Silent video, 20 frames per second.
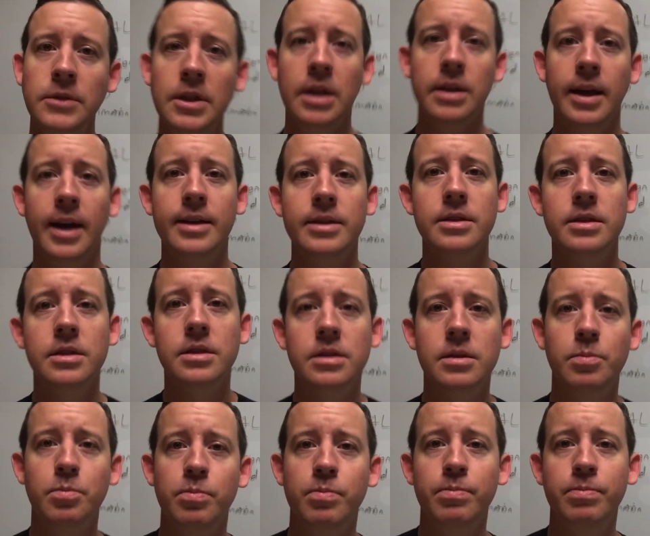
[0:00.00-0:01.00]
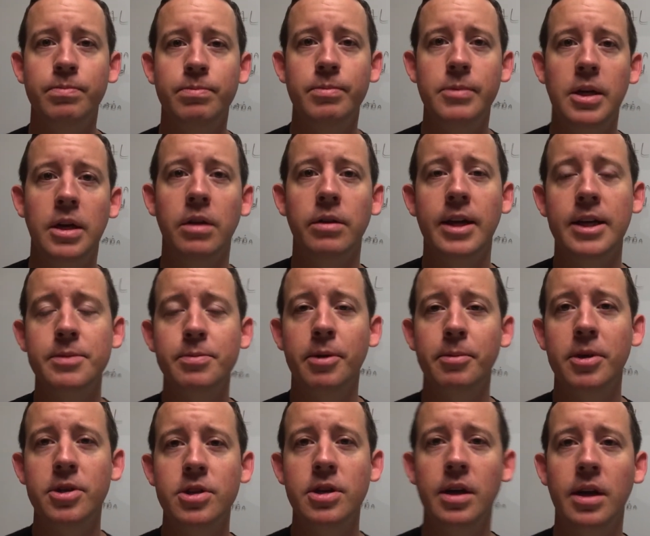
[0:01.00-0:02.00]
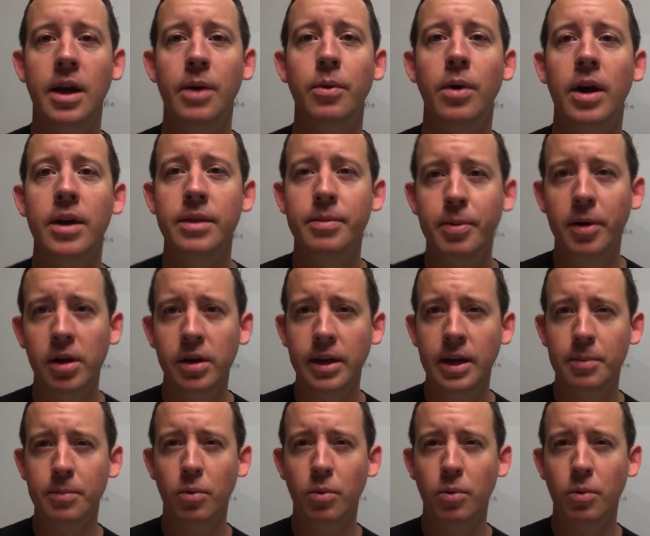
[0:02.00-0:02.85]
that's pretty much it. I'd probably get